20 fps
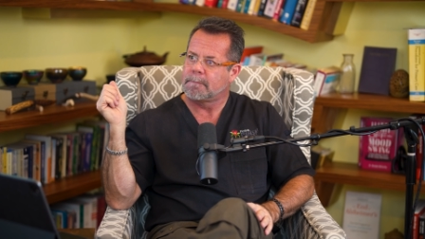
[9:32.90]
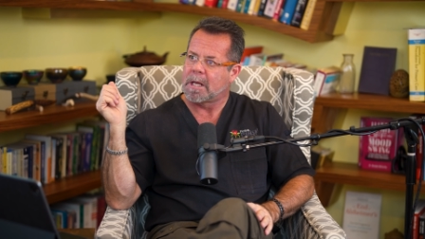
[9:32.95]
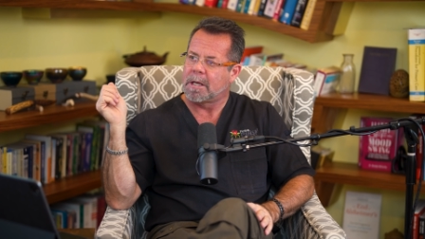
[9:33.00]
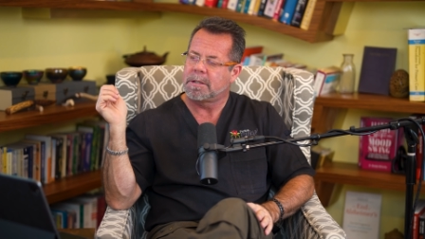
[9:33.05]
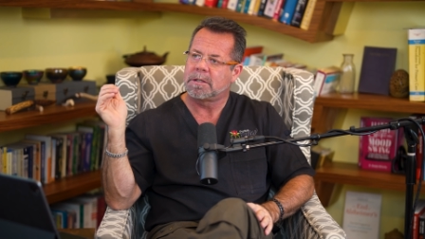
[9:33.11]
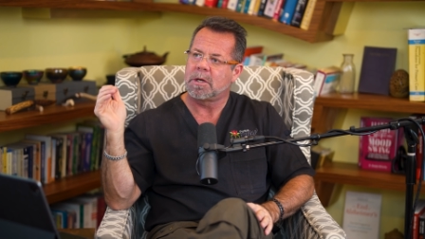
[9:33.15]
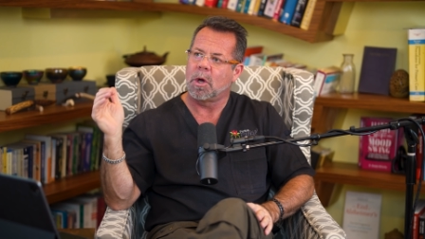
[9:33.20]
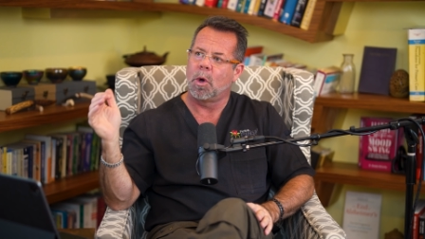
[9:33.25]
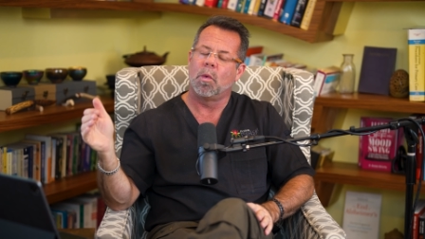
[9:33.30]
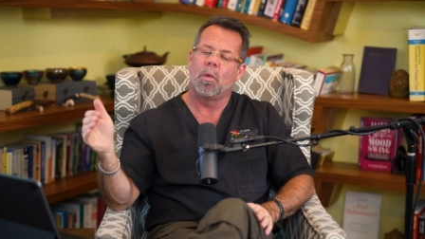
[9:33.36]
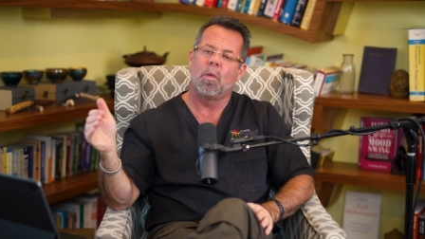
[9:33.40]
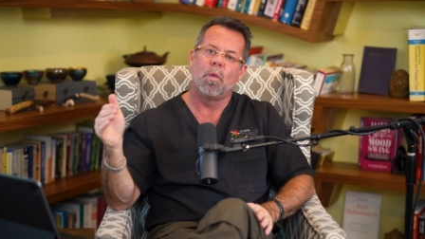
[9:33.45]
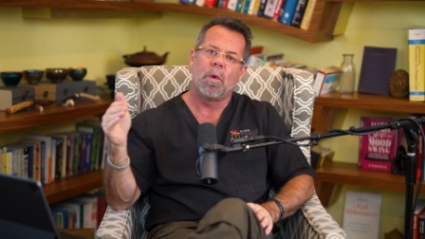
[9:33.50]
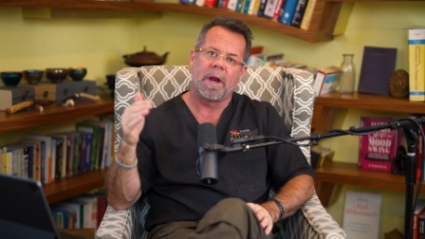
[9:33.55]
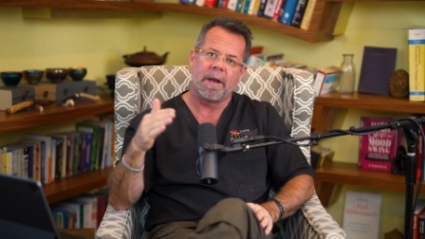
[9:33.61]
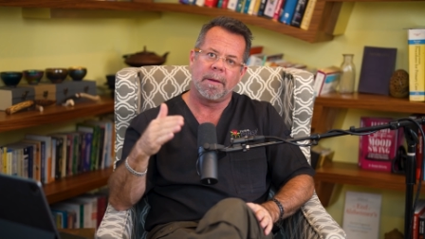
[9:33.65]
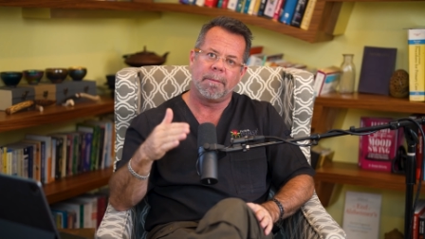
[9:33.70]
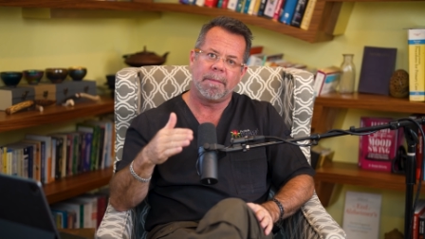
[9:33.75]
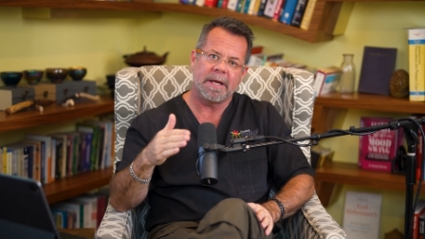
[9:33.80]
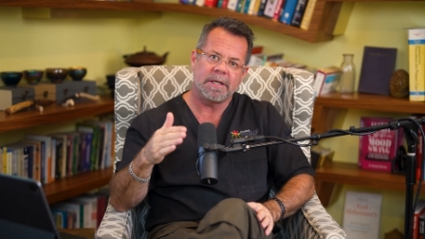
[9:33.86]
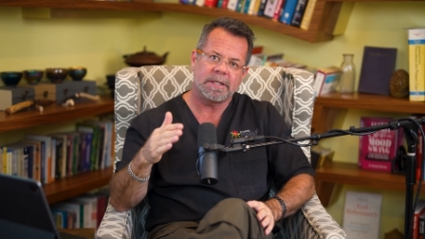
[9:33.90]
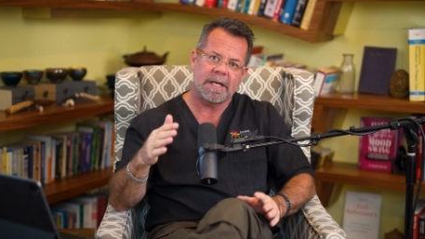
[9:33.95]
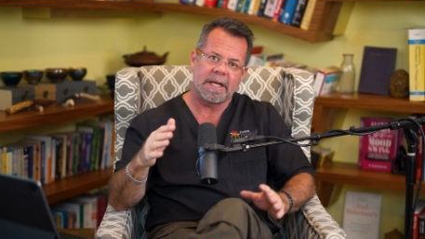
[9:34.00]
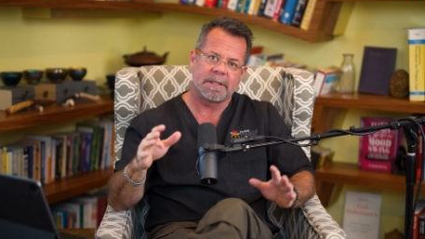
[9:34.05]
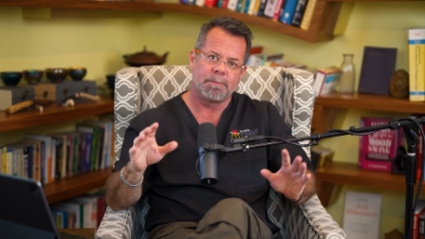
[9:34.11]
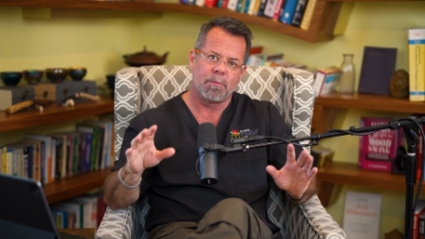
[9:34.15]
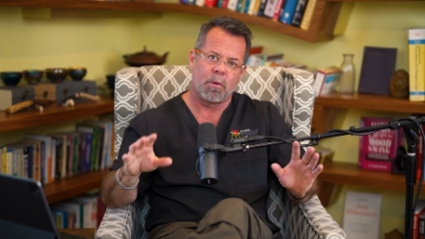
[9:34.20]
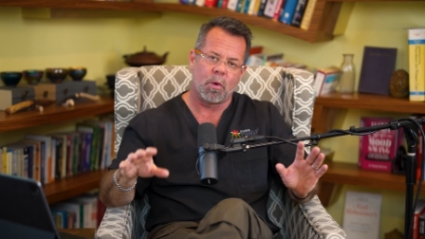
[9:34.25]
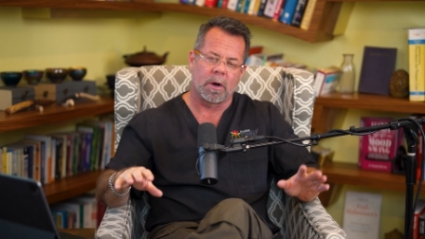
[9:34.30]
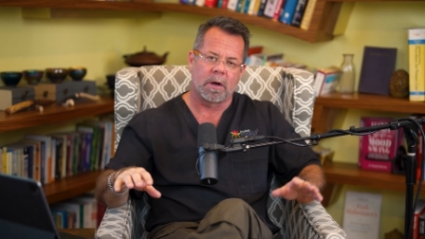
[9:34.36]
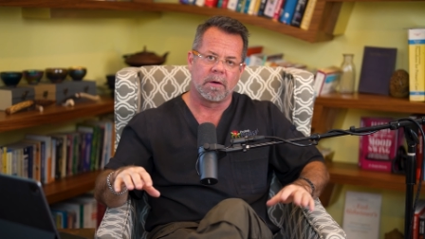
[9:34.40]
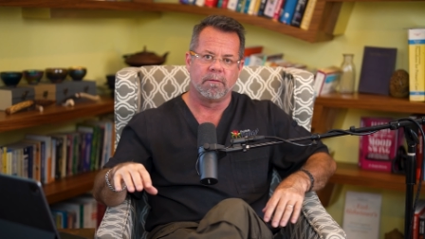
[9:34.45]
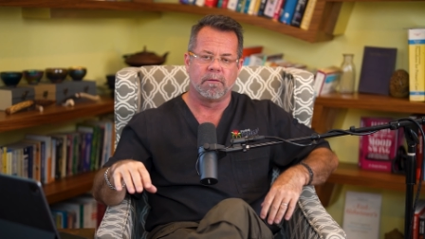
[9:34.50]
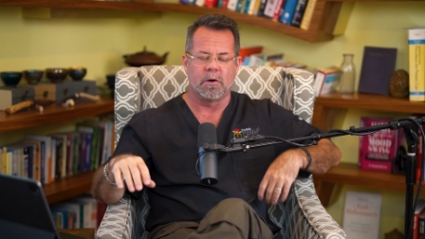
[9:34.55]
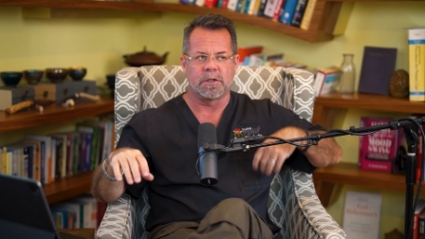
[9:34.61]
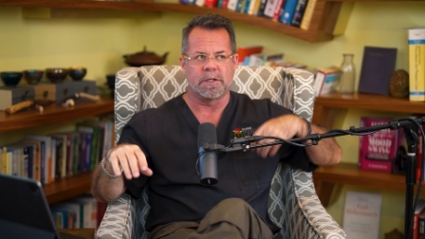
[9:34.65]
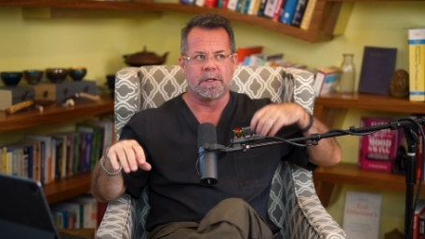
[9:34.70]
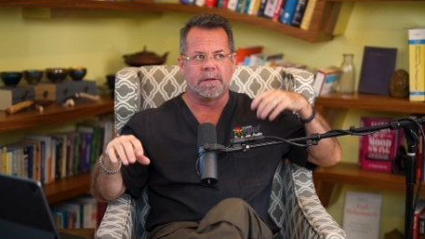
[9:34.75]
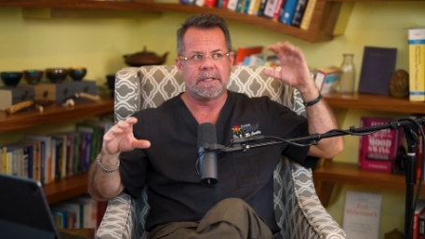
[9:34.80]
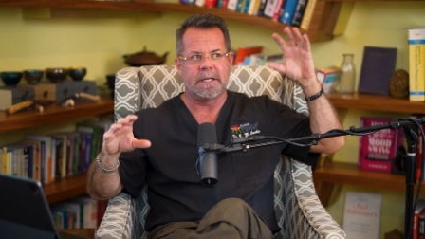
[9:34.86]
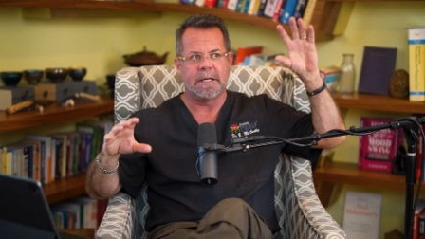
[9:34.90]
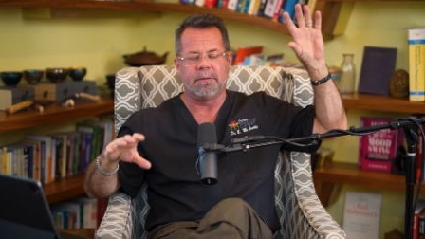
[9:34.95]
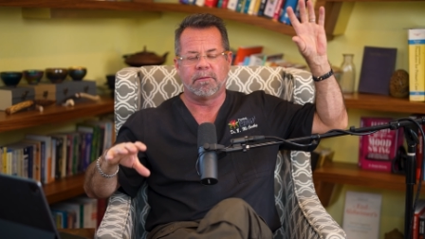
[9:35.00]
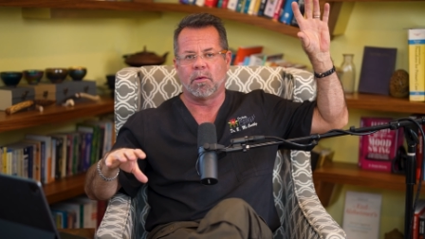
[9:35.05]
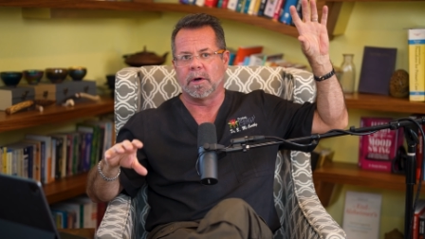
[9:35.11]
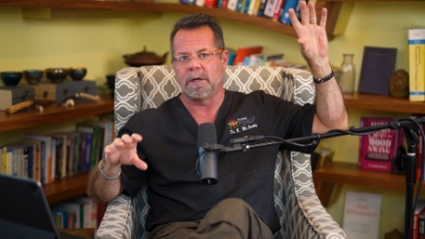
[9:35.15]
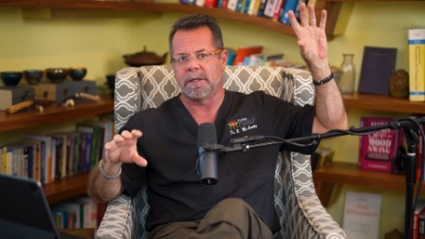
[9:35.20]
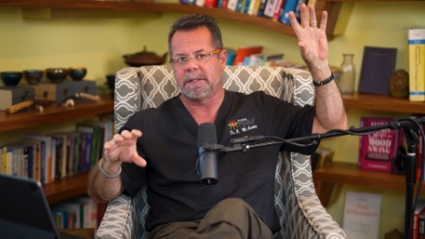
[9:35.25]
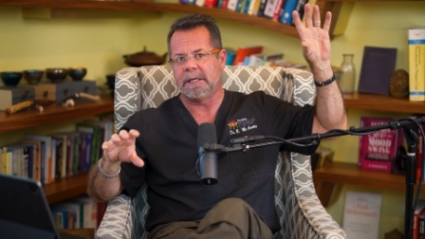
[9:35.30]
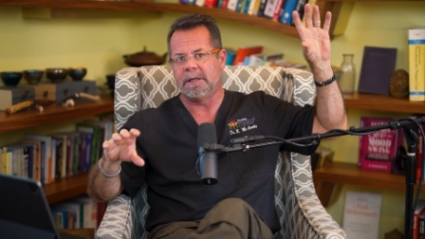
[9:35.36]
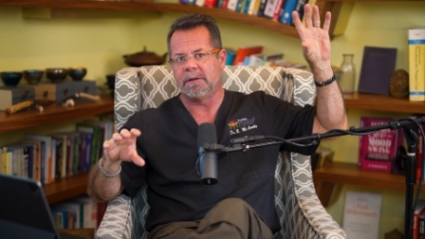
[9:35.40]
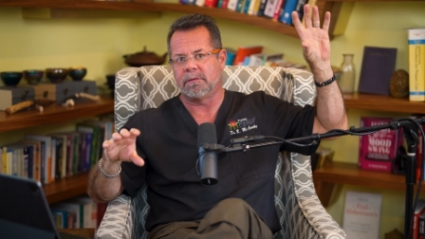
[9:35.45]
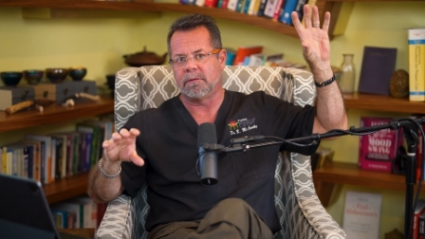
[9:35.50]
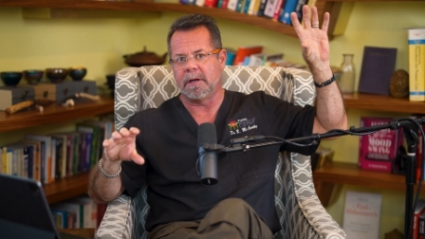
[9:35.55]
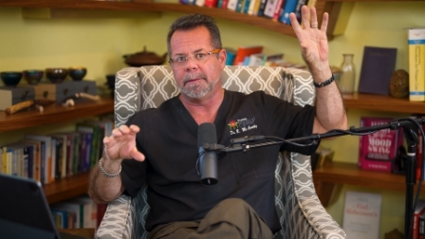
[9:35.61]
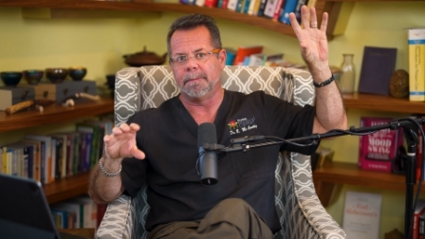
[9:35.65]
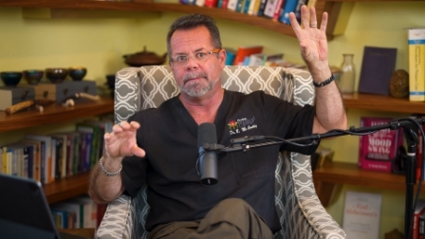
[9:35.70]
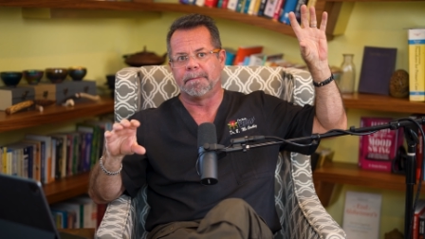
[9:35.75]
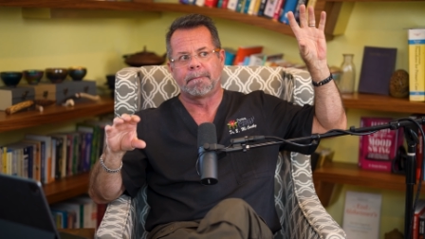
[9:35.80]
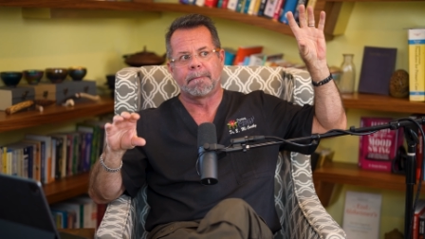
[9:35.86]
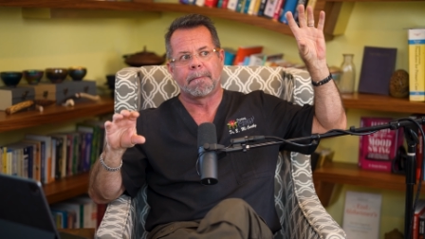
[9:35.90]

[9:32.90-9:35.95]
So when a patient has poor conversion T4 to T3,